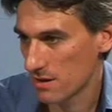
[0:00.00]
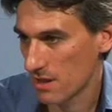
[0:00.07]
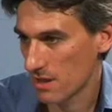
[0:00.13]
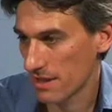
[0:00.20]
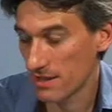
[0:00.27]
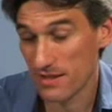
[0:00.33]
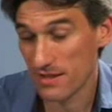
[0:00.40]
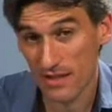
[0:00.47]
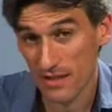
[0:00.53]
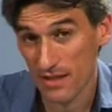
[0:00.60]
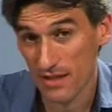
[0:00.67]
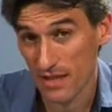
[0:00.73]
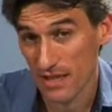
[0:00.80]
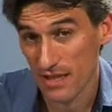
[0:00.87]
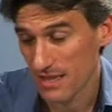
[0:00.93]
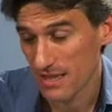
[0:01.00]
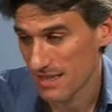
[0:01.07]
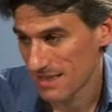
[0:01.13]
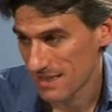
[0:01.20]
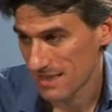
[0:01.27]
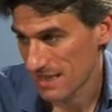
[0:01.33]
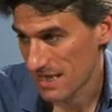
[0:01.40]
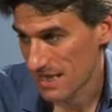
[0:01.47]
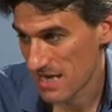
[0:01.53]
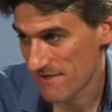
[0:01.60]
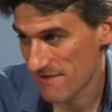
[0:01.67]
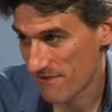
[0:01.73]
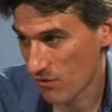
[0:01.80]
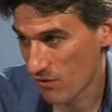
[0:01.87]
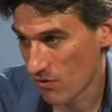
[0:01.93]
Knight
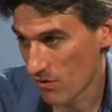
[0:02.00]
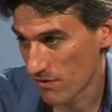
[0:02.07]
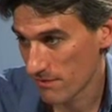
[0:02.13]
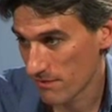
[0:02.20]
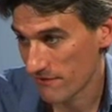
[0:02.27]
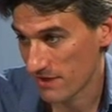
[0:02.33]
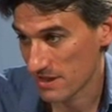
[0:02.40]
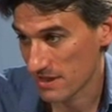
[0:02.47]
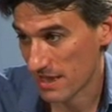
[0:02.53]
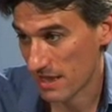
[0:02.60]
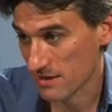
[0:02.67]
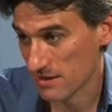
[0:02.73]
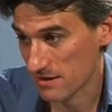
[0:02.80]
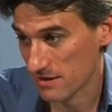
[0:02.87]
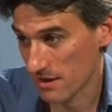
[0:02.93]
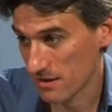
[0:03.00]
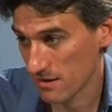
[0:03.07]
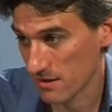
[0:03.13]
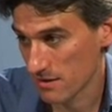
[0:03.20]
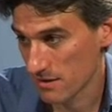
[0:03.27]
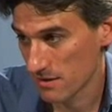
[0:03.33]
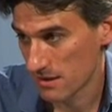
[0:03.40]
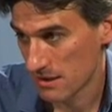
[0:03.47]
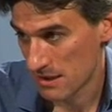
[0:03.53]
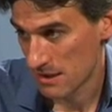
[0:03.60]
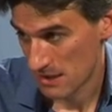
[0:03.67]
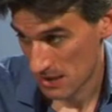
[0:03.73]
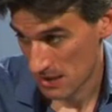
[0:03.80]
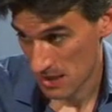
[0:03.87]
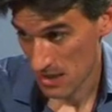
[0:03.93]
e4, fantastic.
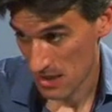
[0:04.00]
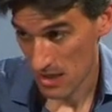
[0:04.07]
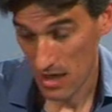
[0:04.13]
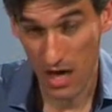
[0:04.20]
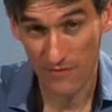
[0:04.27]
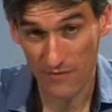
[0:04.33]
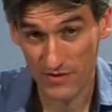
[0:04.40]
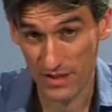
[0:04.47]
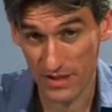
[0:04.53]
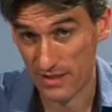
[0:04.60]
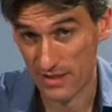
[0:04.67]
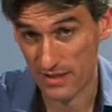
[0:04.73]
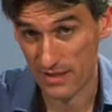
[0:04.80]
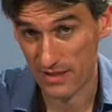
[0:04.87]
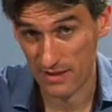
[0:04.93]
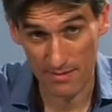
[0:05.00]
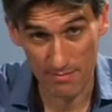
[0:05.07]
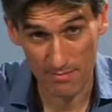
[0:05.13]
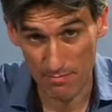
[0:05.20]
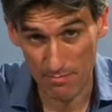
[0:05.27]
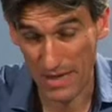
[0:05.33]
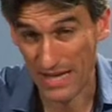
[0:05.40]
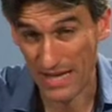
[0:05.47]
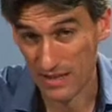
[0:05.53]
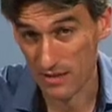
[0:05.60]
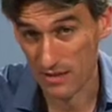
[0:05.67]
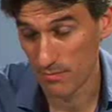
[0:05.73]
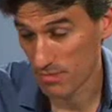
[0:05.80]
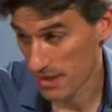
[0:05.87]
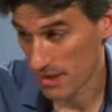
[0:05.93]
After this, black
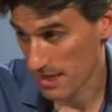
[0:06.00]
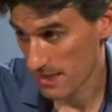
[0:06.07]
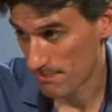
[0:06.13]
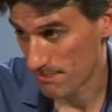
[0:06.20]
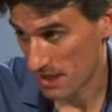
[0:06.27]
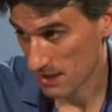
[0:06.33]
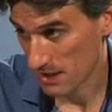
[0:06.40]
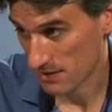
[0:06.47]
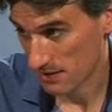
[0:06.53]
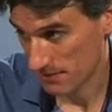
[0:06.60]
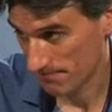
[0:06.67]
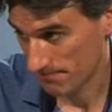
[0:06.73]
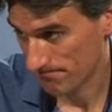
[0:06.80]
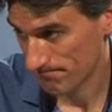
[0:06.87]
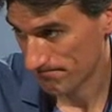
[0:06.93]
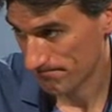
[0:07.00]
is completely bust.